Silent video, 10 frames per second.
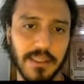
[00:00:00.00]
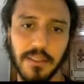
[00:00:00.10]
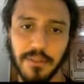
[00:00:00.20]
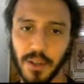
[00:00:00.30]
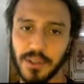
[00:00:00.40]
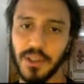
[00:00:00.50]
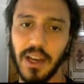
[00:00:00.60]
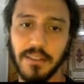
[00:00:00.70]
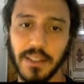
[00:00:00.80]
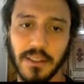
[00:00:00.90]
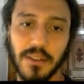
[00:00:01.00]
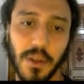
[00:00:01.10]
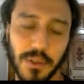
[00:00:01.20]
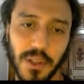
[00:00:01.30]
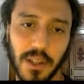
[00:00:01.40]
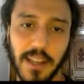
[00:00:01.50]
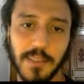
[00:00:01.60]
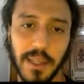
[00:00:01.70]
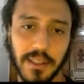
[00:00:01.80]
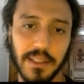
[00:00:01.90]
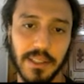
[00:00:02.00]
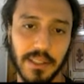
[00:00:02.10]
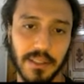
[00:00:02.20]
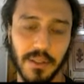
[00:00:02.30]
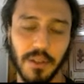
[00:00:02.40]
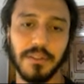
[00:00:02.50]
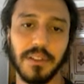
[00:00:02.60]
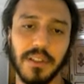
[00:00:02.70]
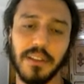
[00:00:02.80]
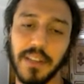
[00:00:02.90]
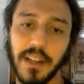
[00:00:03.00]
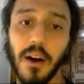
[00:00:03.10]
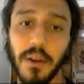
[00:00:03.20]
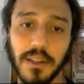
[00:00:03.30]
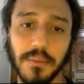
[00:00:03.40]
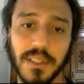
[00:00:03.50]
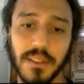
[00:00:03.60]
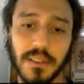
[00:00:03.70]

defaults to having no strong expectations over the event outcomes.